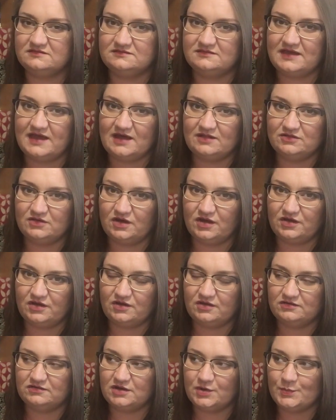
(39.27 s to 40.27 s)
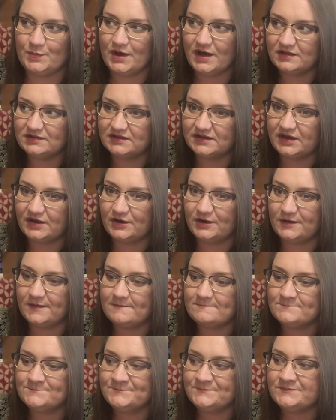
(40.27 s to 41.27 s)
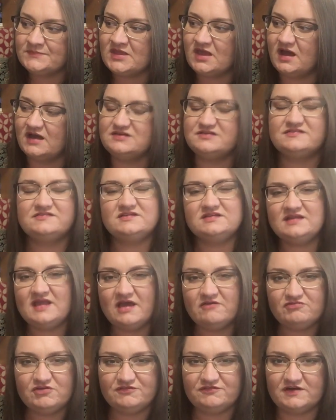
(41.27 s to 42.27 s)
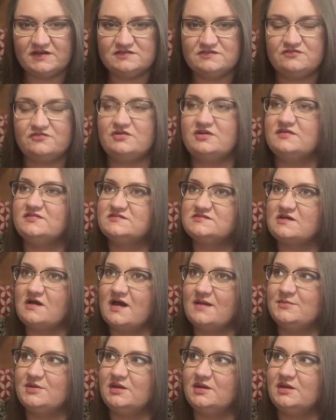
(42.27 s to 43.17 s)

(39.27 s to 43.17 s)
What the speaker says: how long ago, a while ago, I just didn't have the funds for it at the time,